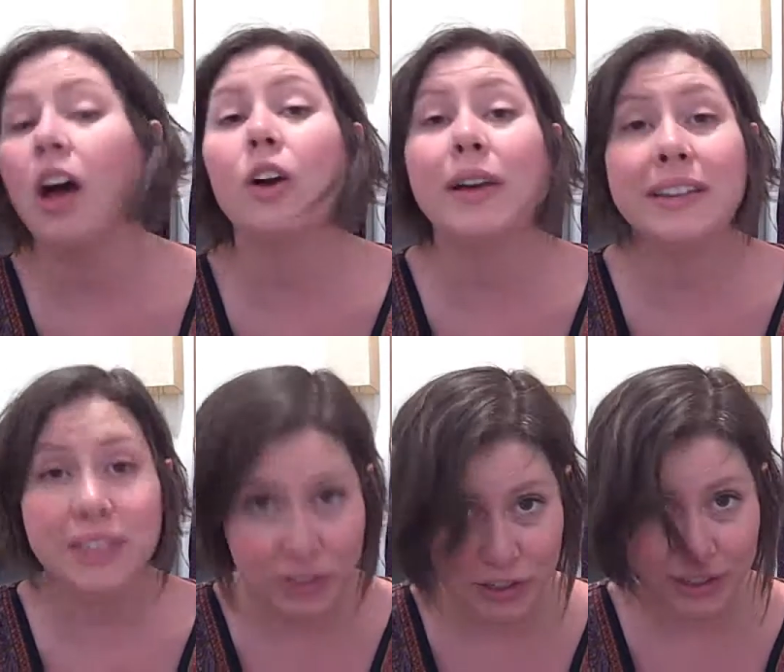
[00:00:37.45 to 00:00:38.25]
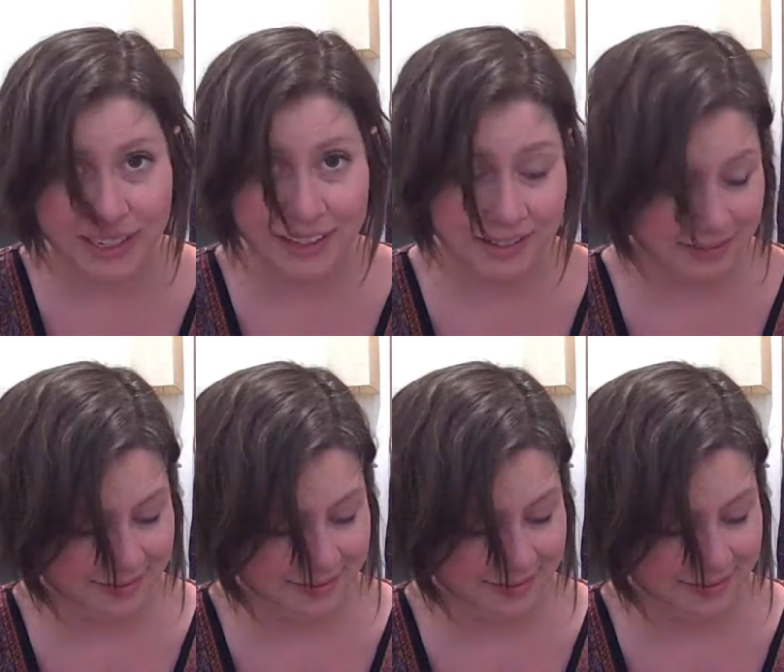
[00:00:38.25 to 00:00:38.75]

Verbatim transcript: Oh, and it's dirty.